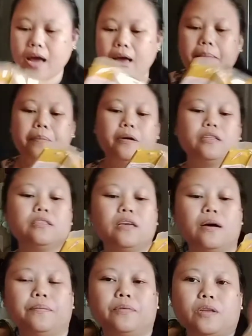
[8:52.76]
I bought
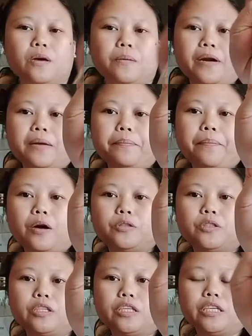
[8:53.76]
some turmeric
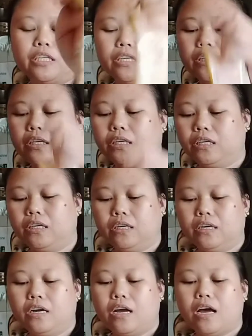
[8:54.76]
powder
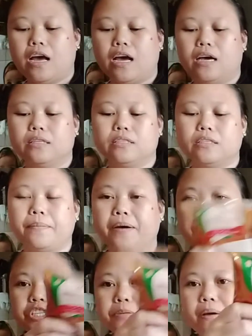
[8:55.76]
and some
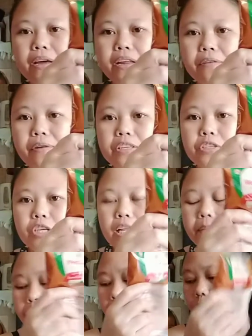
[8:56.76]
Kashmiri red
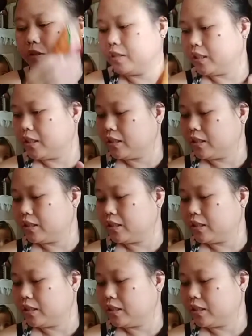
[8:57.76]
chili powder.